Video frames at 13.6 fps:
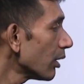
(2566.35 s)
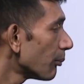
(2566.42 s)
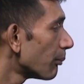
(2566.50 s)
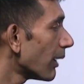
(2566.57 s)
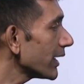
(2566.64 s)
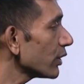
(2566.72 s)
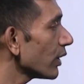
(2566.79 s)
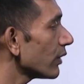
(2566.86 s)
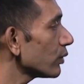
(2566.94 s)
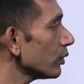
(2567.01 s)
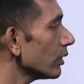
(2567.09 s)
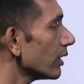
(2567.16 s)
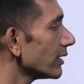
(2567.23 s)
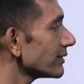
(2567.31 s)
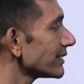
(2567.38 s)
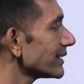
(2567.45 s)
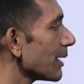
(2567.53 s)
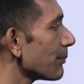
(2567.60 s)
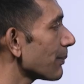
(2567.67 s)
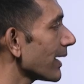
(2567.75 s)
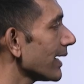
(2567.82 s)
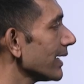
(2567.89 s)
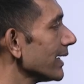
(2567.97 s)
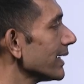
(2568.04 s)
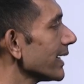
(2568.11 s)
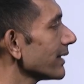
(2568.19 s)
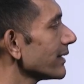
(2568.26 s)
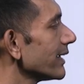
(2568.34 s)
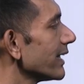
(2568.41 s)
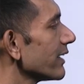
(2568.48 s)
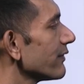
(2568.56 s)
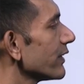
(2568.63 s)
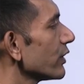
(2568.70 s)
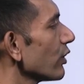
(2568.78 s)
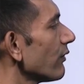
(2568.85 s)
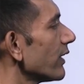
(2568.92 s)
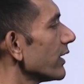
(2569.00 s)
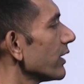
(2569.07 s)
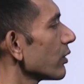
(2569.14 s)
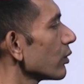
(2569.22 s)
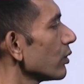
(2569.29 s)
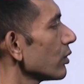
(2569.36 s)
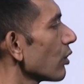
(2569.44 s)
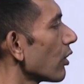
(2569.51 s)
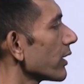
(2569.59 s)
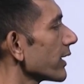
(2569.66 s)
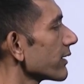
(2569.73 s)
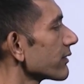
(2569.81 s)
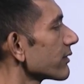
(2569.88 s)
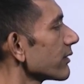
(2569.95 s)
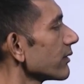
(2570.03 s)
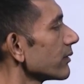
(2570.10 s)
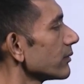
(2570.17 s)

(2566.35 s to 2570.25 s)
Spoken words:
But you have to separately take the derivative of under root cot x.